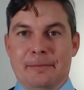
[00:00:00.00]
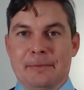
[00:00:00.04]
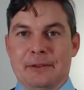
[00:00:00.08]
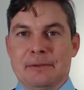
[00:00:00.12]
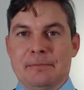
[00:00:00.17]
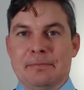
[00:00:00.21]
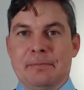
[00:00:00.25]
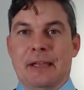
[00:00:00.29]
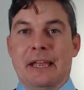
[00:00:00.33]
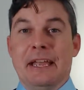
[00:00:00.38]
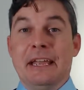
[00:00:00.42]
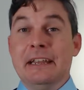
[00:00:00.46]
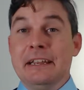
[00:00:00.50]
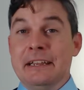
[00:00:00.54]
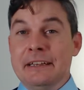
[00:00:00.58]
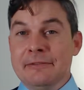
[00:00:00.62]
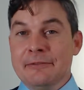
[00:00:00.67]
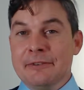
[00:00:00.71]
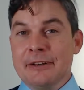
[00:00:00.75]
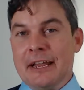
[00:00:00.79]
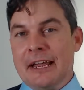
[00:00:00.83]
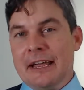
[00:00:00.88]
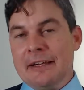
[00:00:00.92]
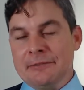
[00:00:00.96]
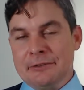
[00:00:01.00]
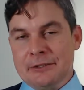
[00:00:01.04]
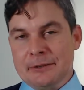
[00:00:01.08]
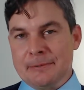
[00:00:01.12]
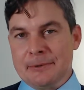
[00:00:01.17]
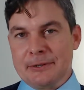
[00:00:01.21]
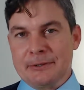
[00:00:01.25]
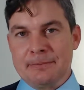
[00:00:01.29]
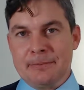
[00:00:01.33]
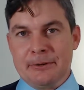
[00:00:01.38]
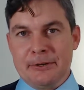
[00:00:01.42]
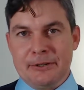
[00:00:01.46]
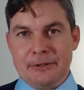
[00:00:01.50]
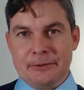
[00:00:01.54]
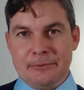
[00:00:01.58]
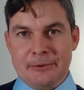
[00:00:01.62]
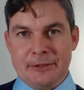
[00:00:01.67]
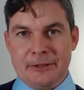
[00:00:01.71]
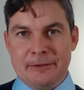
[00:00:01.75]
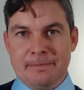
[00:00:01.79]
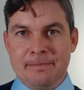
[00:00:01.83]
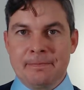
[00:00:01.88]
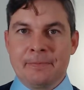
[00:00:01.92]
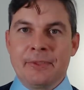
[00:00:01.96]
You may even have some experience
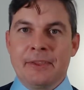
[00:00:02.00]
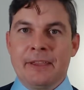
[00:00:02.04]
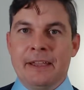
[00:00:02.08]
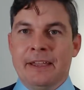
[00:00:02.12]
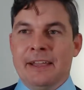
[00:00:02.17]
with them.